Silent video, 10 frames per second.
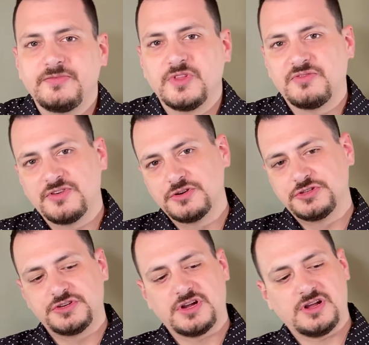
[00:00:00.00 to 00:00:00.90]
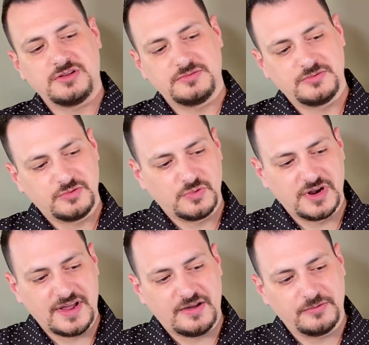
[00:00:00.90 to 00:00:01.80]
the first shot
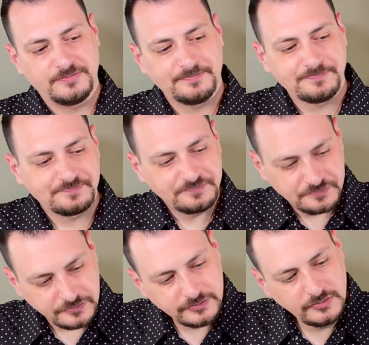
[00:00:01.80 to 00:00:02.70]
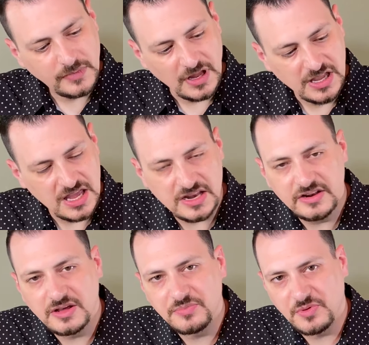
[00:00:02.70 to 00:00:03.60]
went out,
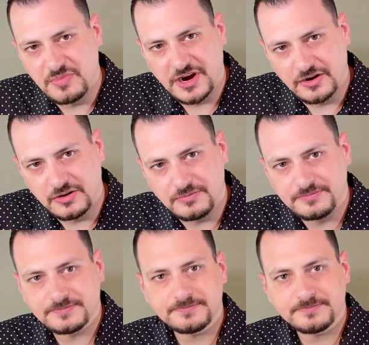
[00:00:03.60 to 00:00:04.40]
heated up the barrel,